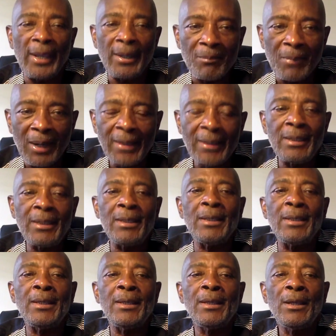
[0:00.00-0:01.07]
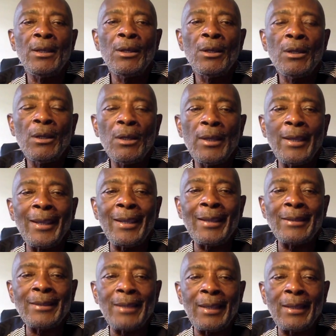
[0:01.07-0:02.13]
to earn money,
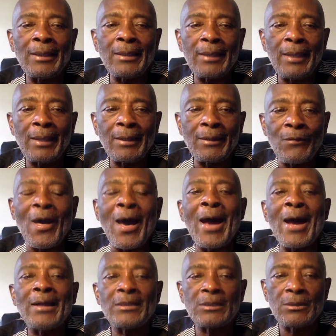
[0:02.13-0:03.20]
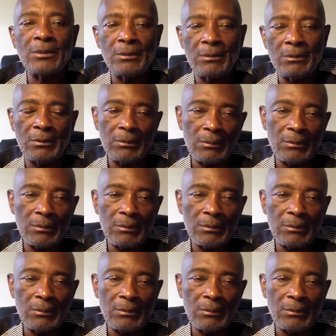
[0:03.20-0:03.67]
and, and, and that